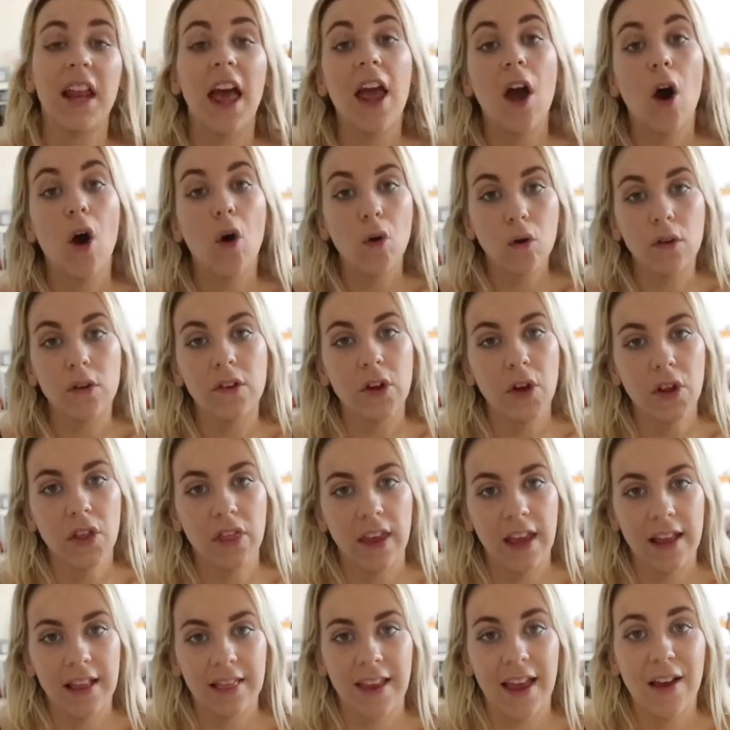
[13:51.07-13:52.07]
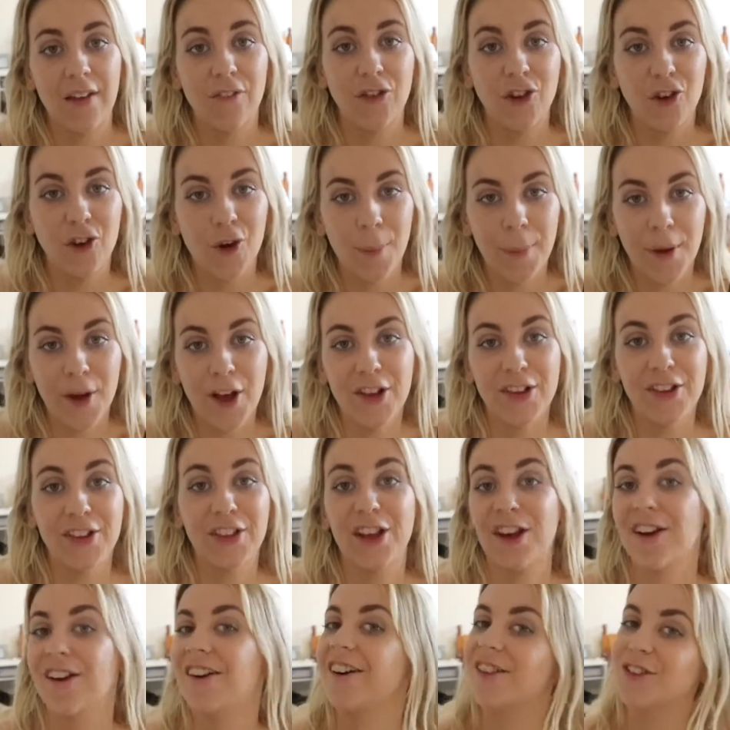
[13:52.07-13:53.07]
I also think that if you're a person
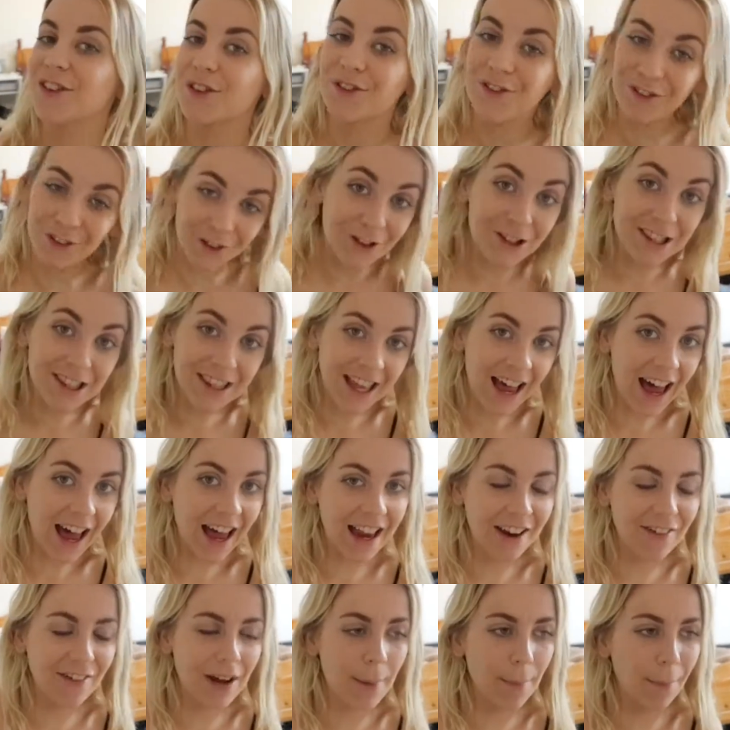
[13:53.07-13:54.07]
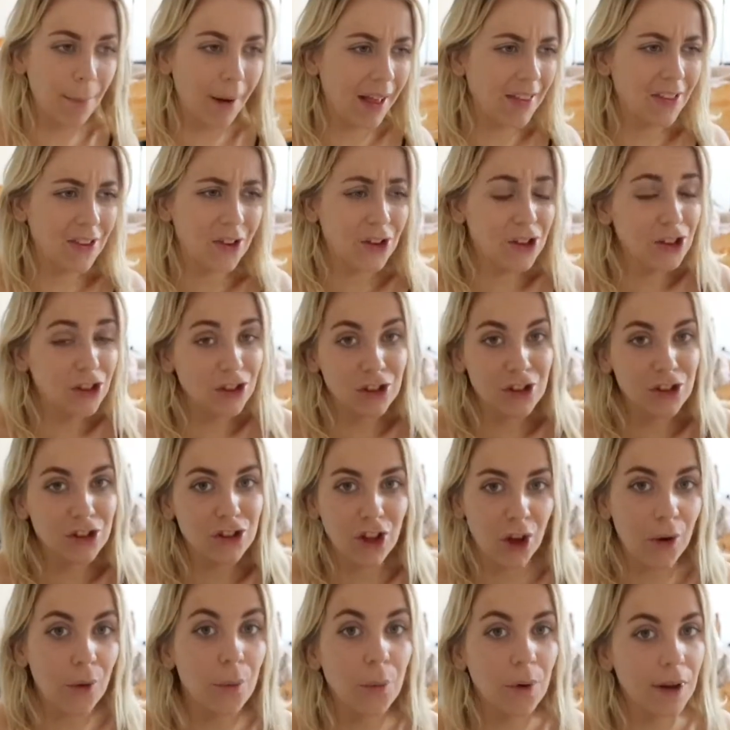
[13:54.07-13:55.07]
that can't afford the higher end brands, or you just
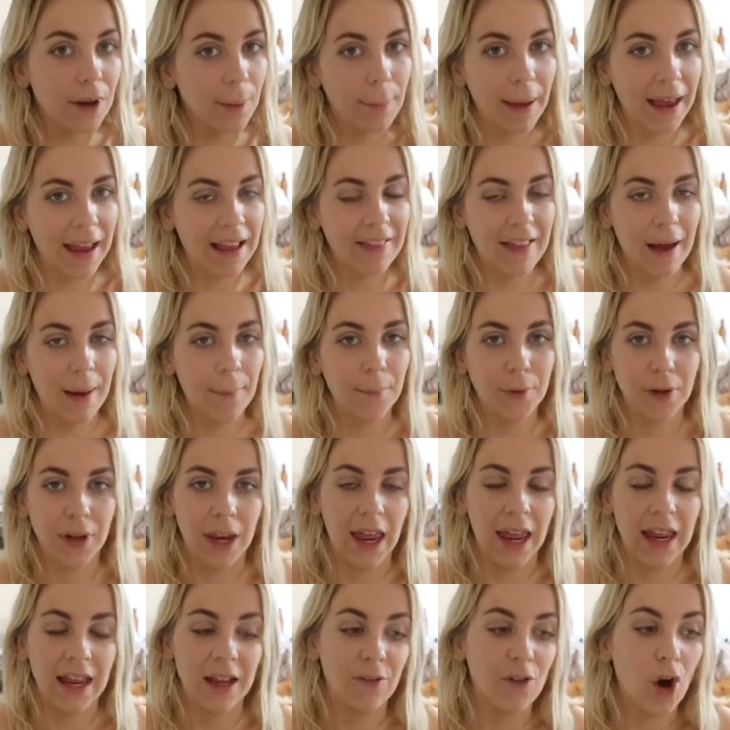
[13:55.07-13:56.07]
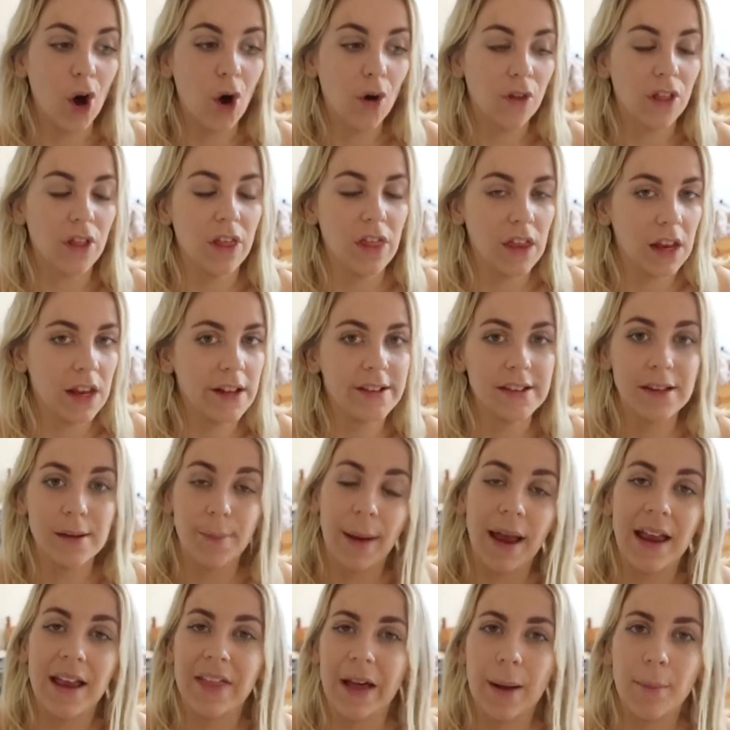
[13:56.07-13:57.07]
don't want to pay that money, you've got other things to
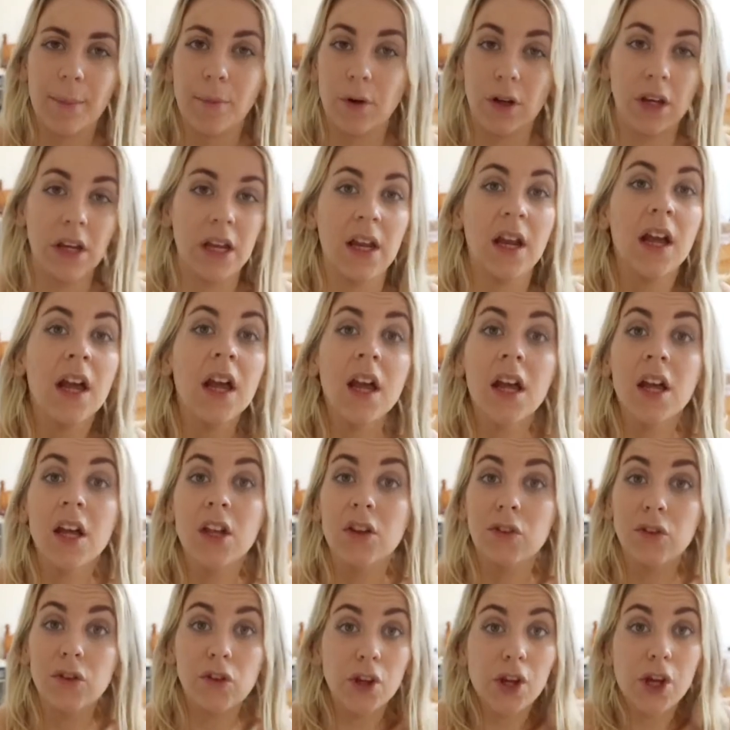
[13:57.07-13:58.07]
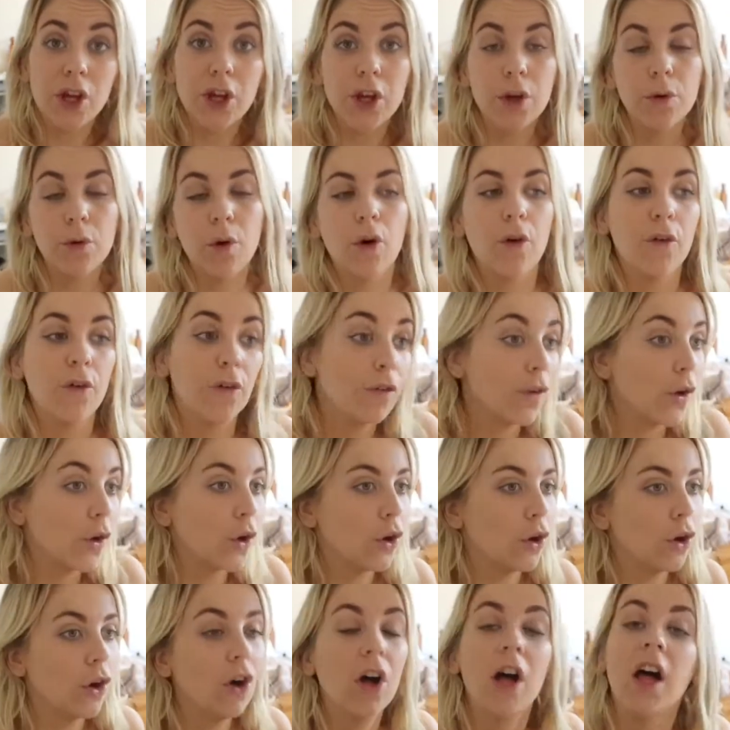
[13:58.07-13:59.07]
pay that money to or
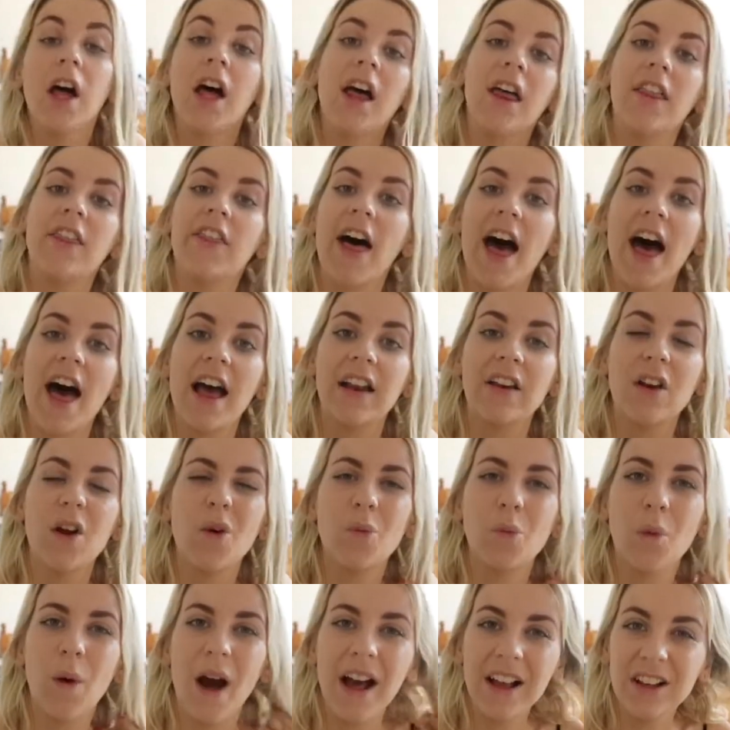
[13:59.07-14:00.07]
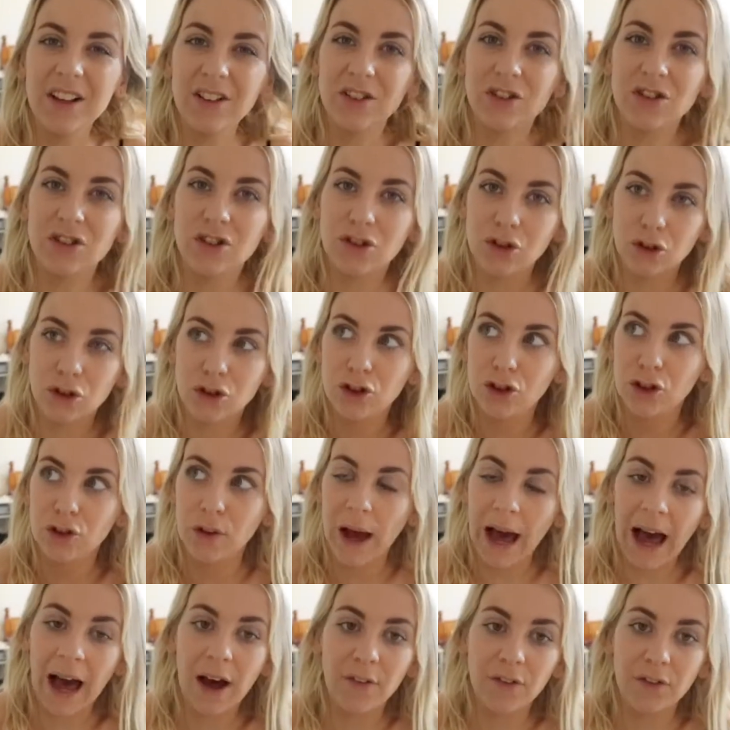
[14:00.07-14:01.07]
for, then why should you
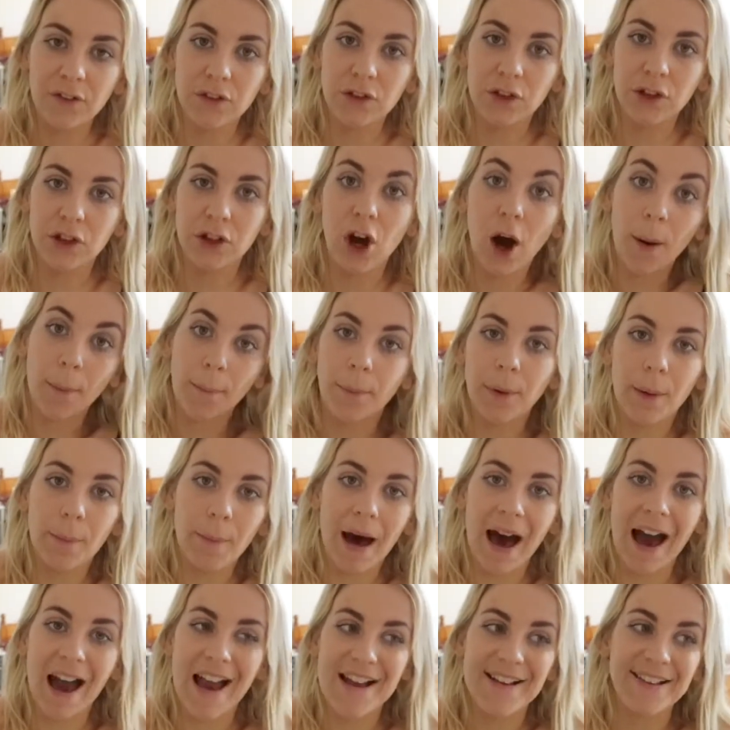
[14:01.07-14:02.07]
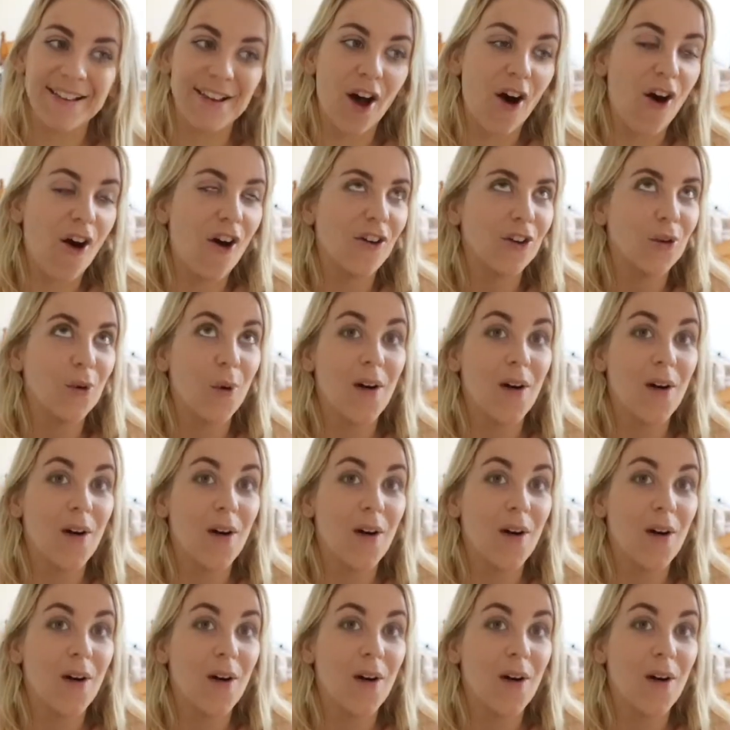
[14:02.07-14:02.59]
have to compromise on